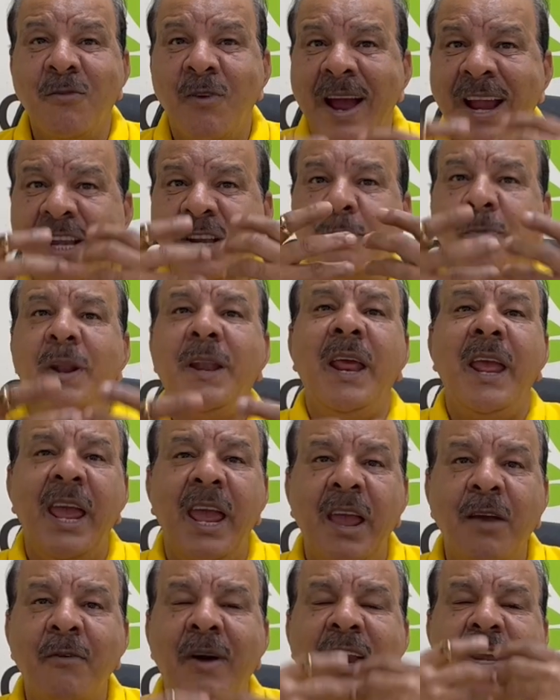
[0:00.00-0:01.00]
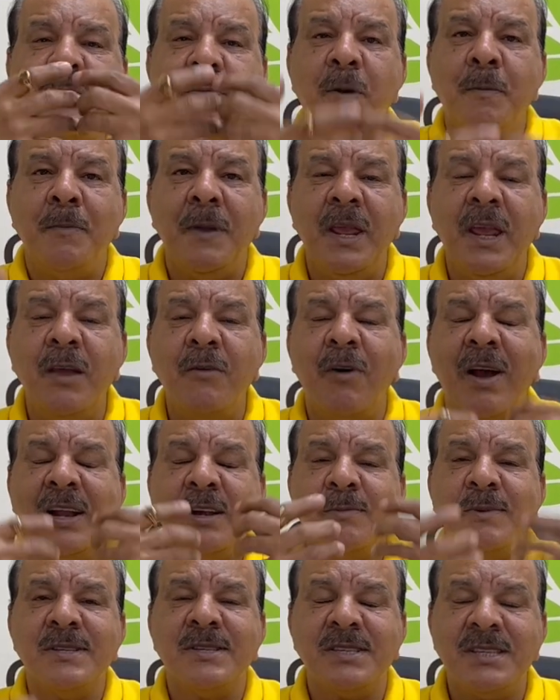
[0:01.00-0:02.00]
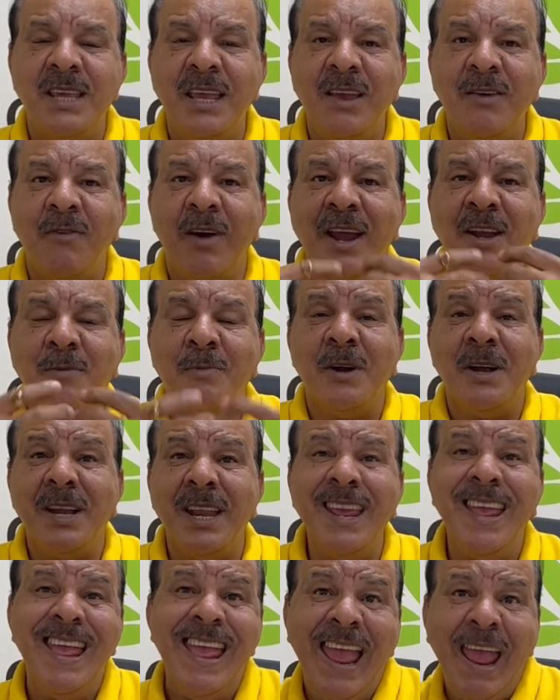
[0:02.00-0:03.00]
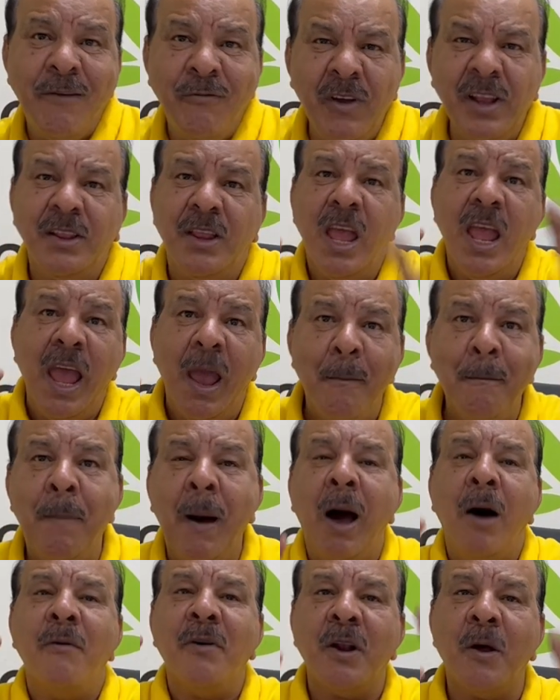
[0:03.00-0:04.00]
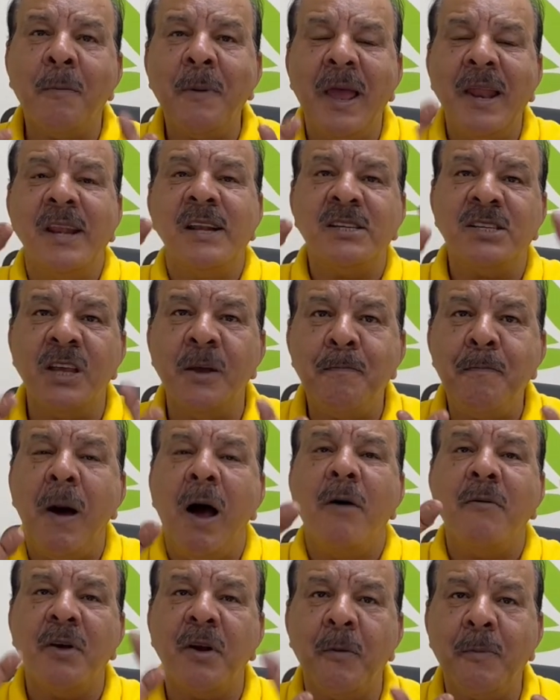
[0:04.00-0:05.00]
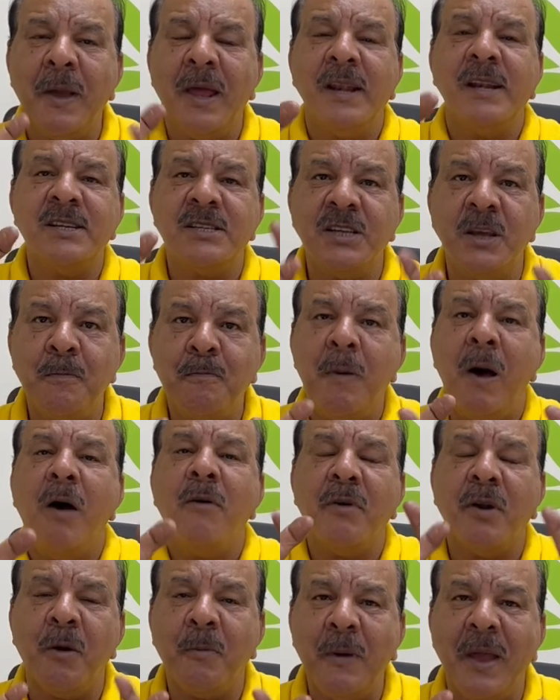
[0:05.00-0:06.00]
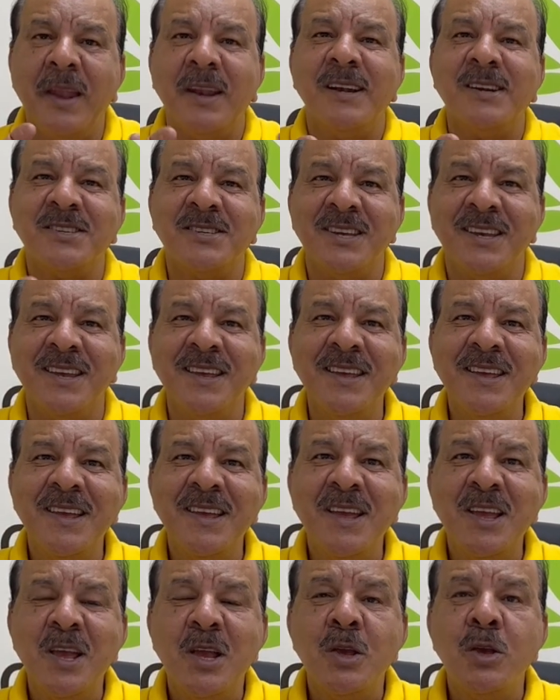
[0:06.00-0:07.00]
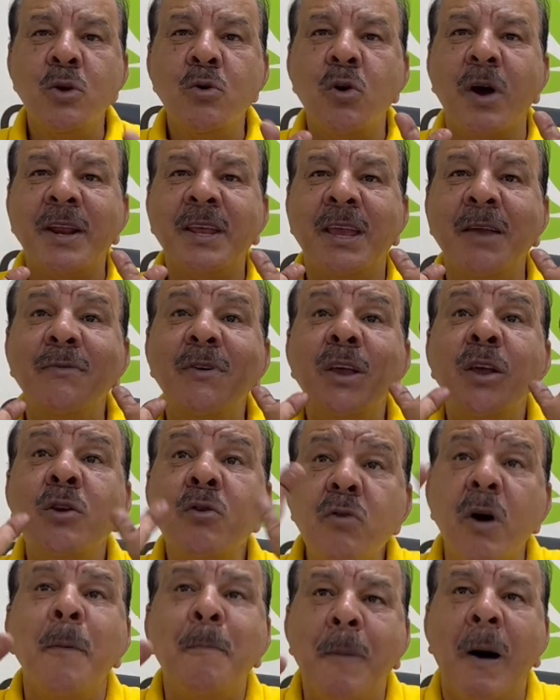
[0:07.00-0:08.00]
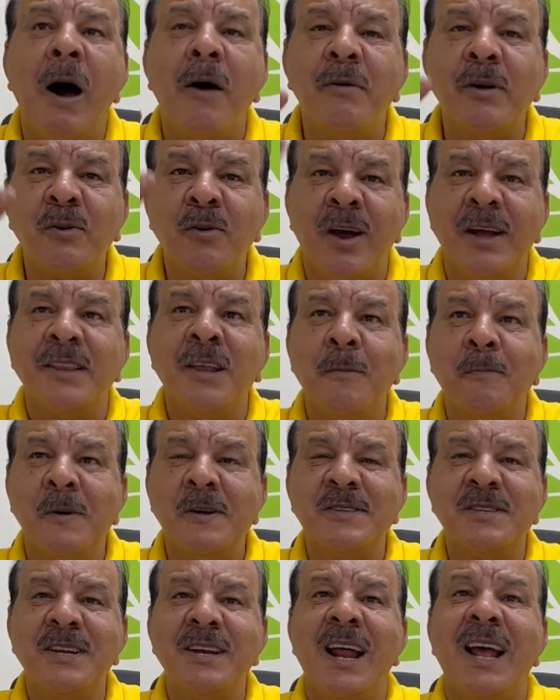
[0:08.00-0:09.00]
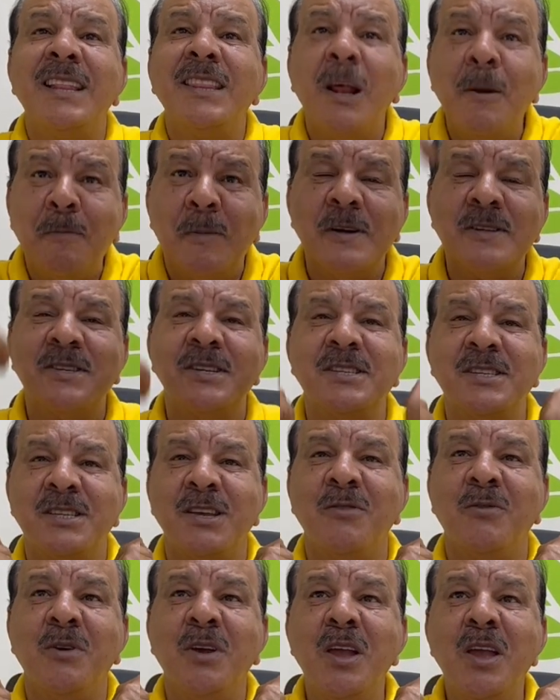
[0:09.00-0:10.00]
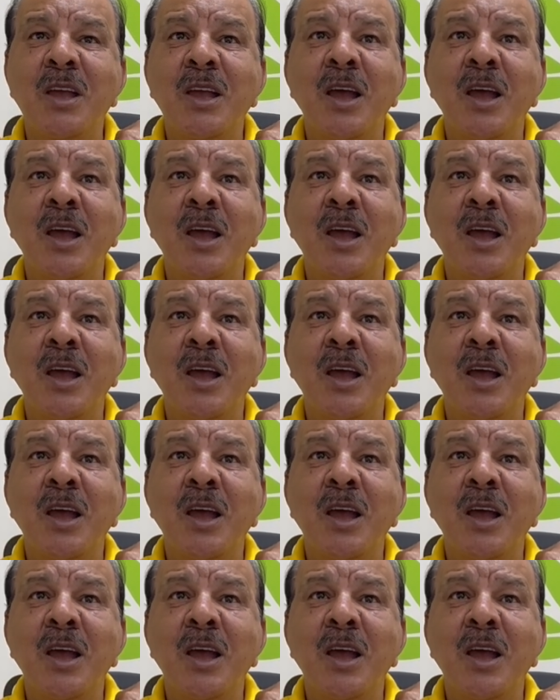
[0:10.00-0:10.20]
vitamin A, vitamin B, vitamin C, vitamin D, with power of energy, power of energy, power of energy. You are giving your power to other person. Other person is giving